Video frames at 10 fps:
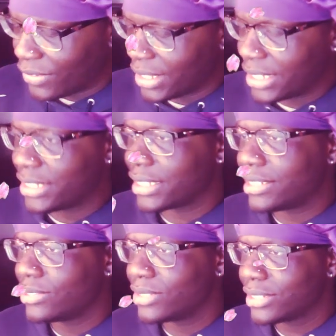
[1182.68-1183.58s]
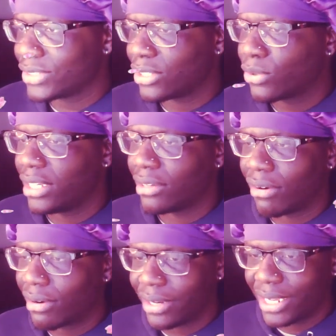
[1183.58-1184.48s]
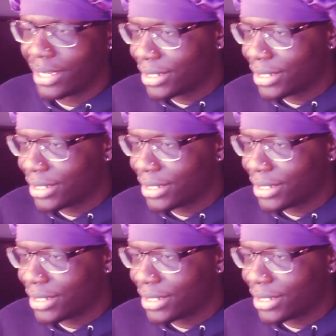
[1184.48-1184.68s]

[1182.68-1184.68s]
saving this shit too. This is low-key hard,